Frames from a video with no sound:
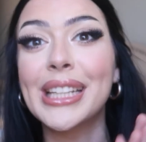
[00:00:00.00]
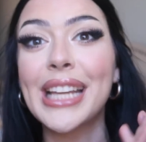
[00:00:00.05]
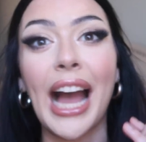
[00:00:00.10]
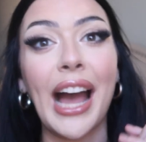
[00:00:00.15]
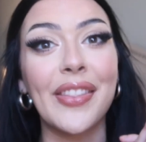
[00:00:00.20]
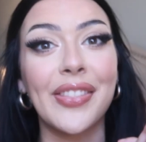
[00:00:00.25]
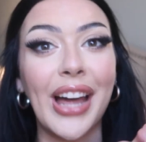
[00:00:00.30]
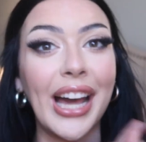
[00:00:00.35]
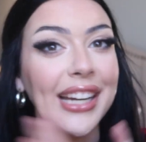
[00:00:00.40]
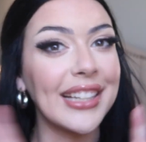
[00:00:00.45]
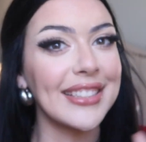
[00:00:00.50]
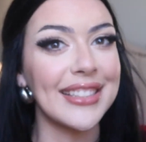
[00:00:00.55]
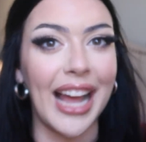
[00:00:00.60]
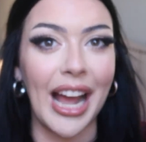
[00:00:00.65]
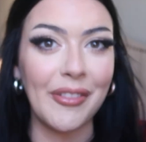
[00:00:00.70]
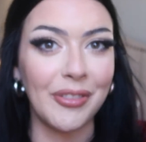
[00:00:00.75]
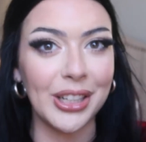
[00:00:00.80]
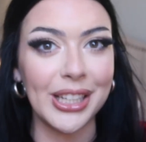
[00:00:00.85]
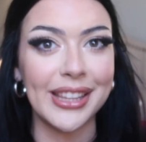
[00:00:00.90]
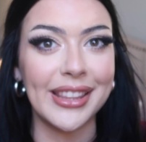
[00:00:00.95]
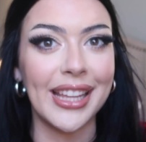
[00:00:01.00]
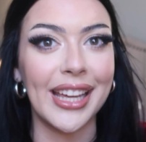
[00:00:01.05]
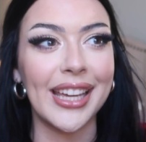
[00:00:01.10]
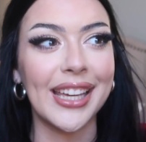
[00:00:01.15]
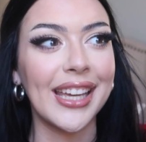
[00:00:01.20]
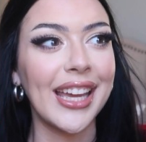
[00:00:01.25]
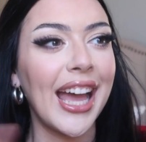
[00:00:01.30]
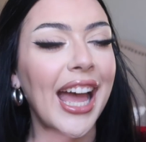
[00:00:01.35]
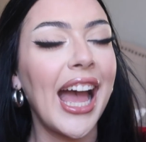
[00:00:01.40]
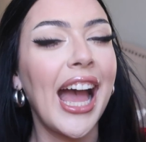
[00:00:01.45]
But yeah, that is
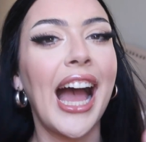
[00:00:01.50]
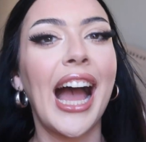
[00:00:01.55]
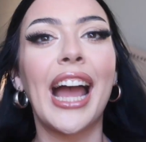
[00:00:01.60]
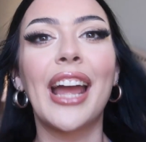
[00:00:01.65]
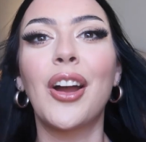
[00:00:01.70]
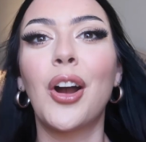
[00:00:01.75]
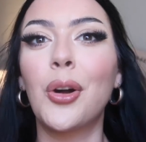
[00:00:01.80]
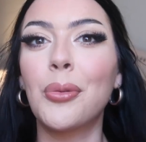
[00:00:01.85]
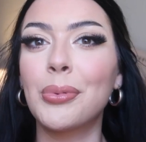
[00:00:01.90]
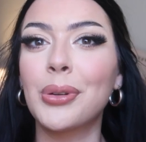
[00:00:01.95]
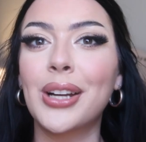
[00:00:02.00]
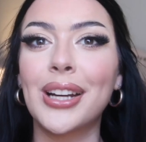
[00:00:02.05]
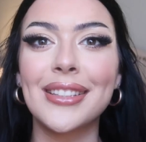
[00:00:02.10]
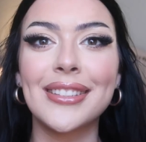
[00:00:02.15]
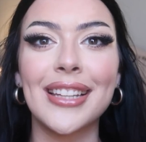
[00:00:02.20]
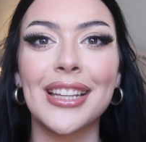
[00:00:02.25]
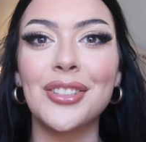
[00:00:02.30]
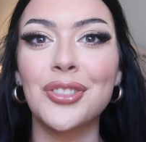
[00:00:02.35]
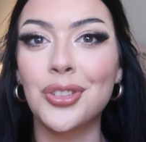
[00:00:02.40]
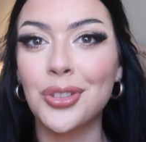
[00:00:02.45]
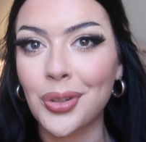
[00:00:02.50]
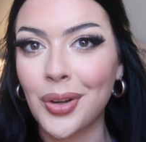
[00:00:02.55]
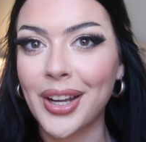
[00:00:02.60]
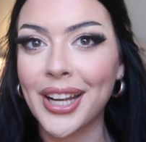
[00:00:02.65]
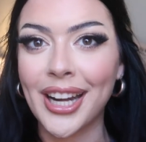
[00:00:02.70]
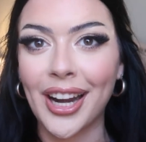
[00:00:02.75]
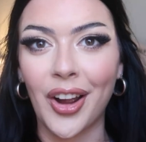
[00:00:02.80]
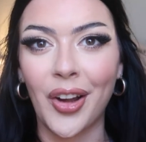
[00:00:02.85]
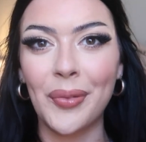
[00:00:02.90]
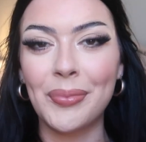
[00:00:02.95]
everything. I hope you guys
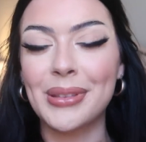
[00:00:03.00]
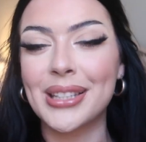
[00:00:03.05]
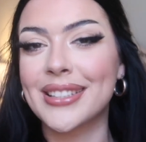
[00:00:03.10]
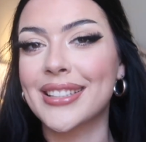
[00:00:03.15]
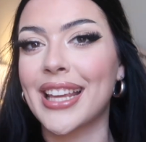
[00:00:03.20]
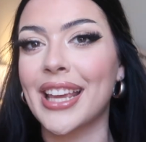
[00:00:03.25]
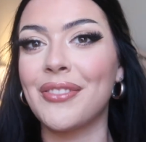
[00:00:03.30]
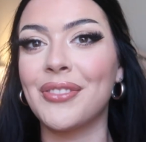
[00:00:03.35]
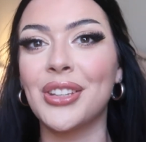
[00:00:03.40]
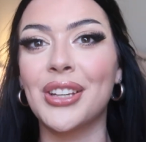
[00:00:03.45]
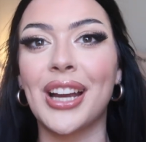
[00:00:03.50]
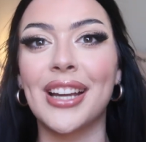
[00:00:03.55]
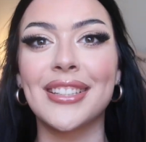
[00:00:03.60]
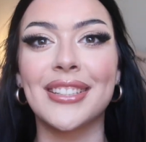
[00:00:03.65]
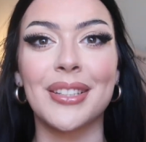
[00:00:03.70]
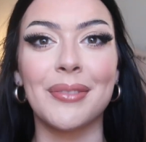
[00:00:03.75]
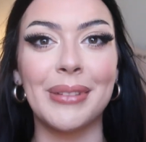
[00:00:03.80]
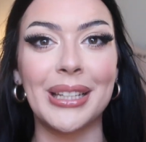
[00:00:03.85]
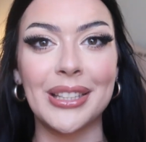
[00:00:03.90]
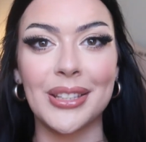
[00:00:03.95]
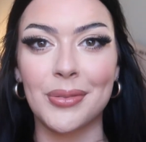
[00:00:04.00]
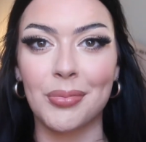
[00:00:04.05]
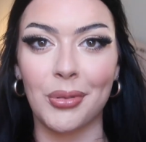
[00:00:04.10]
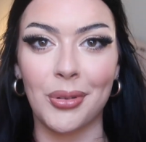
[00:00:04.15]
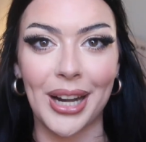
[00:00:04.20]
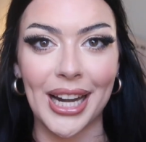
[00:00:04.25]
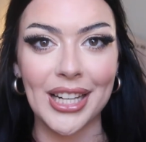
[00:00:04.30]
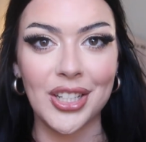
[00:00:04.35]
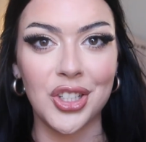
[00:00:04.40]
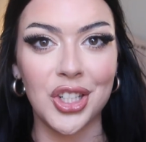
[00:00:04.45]
enjoyed. I hope this gave you guys some
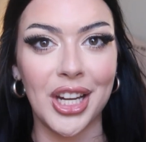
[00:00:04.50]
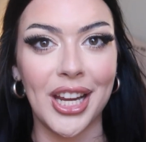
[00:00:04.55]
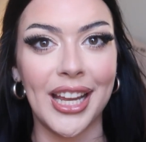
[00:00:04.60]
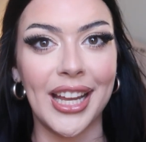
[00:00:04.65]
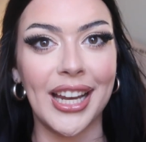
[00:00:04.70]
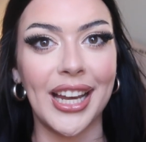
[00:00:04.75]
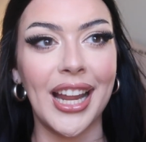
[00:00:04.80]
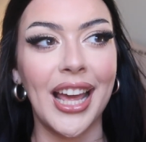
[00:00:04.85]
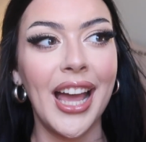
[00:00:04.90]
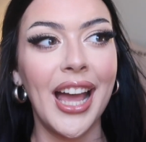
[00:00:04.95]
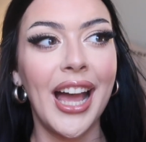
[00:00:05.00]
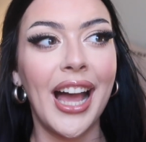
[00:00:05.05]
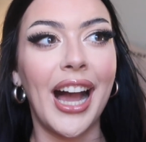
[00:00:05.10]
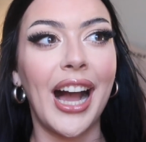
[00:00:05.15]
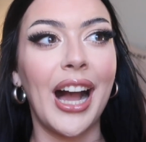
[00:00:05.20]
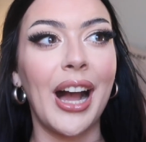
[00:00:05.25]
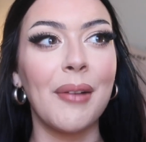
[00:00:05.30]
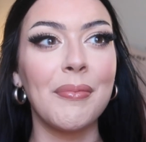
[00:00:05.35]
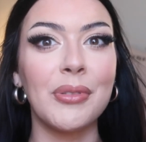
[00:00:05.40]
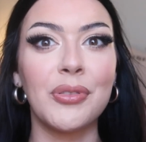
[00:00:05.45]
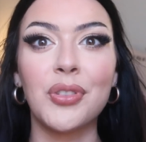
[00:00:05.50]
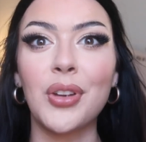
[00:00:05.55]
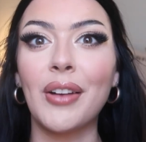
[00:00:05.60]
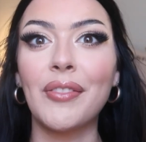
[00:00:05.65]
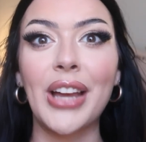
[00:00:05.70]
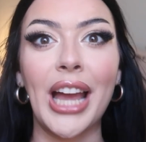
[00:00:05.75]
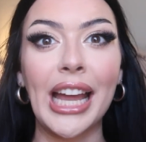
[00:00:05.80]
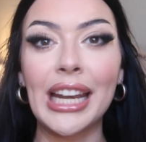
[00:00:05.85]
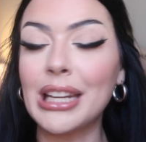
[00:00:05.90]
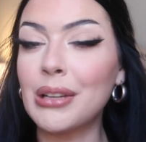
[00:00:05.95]
inspiration. Um, if you
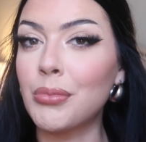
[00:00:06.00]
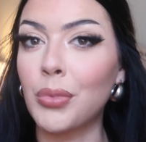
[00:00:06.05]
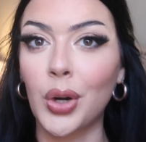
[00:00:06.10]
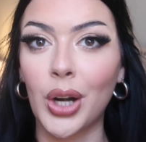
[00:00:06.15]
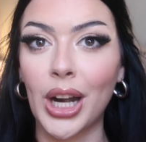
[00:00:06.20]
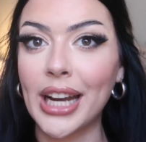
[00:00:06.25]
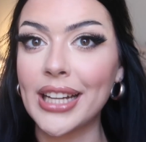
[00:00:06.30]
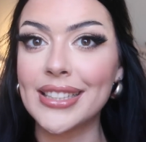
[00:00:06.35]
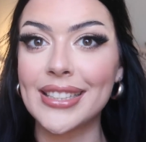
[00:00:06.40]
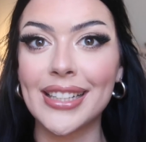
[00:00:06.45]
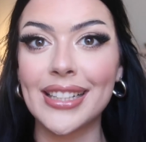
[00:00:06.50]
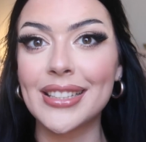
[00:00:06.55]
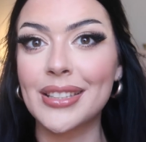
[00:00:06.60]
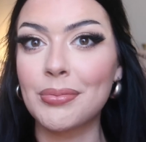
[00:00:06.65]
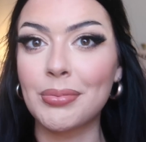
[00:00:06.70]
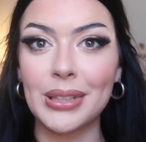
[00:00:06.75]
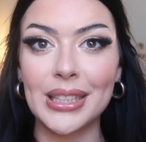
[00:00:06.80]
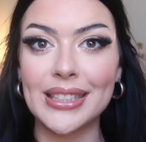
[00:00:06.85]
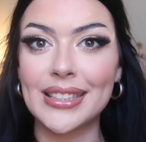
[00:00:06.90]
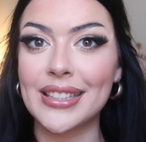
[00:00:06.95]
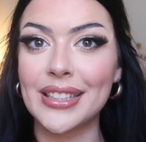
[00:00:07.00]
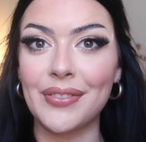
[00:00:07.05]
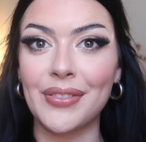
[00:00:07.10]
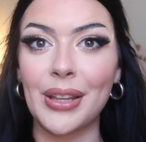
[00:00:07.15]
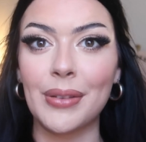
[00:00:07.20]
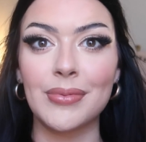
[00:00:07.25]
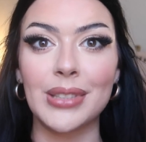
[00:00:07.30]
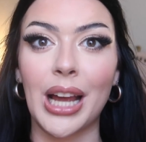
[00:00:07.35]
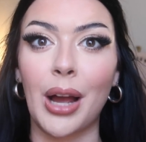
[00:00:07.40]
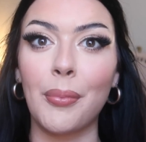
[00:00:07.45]
have any more ideas, please leave
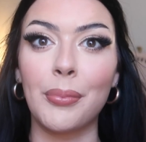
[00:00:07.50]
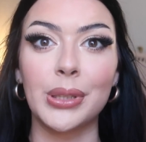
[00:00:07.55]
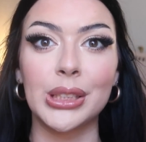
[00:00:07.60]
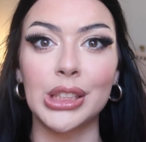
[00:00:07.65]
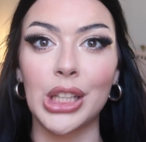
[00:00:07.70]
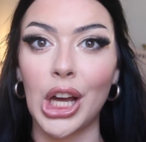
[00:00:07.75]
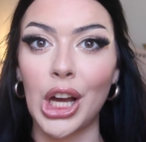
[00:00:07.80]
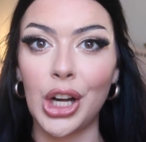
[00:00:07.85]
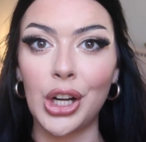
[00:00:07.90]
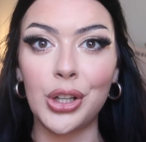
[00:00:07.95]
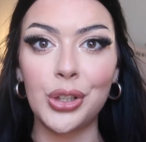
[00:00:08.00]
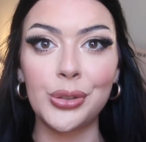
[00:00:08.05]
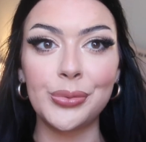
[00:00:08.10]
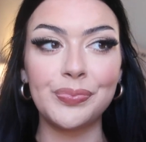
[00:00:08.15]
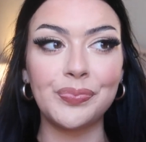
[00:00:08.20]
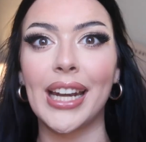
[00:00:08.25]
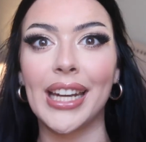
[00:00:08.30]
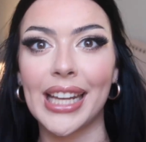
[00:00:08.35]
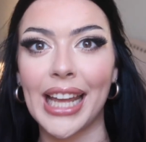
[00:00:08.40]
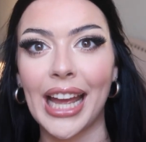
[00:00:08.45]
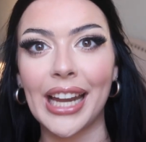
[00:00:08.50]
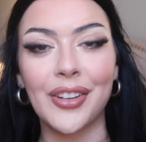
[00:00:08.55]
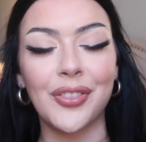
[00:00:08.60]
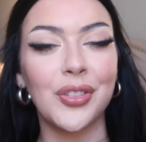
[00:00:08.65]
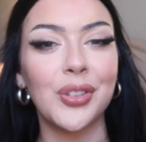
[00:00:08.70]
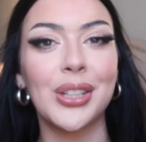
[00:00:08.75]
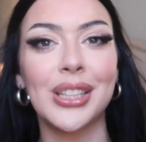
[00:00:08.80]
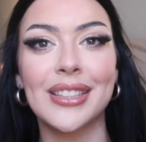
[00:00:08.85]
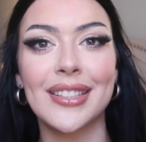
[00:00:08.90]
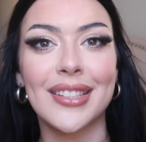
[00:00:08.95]
them down below. And again,
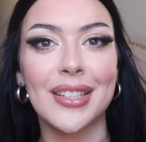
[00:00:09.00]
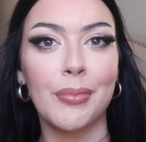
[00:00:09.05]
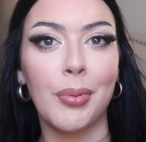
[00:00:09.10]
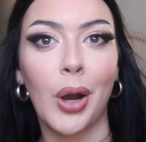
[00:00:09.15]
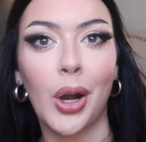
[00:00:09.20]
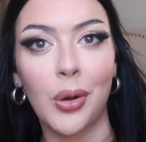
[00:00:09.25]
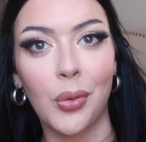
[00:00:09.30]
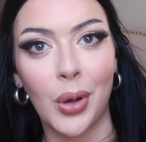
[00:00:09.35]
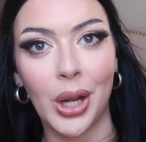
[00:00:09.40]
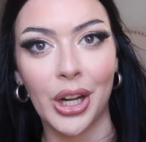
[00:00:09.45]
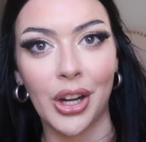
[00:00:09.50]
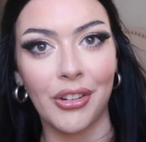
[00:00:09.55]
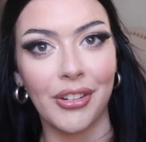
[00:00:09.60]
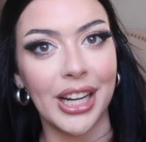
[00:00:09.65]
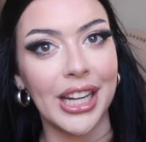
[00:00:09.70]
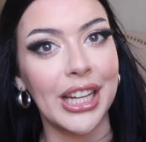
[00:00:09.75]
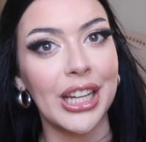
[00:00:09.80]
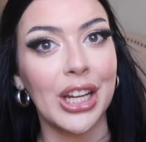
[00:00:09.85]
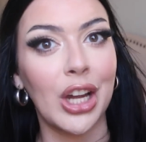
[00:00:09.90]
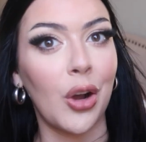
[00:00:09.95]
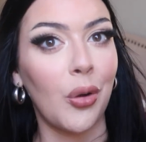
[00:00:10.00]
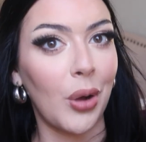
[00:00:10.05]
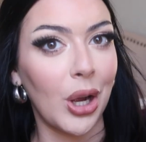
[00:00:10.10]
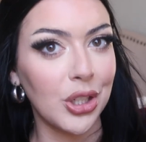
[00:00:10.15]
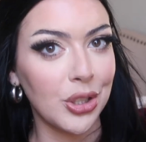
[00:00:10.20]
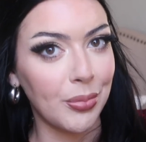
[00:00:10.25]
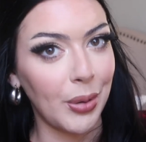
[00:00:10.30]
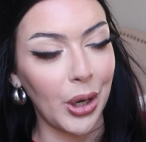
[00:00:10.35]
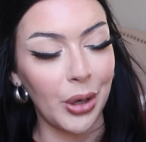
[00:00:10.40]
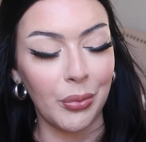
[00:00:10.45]
if you didn't see part one already, go
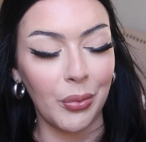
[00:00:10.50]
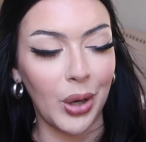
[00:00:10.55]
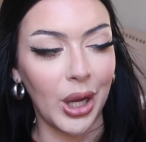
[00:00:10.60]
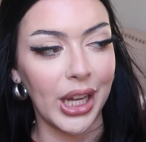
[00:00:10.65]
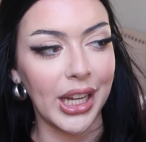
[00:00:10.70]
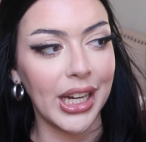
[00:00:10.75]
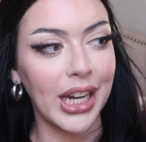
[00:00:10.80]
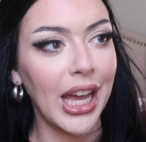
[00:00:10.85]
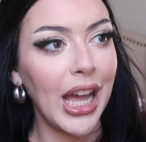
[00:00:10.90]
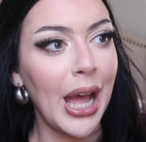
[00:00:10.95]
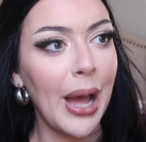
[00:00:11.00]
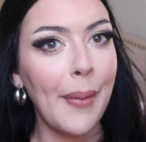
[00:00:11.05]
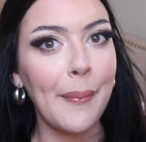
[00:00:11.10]
watch part one.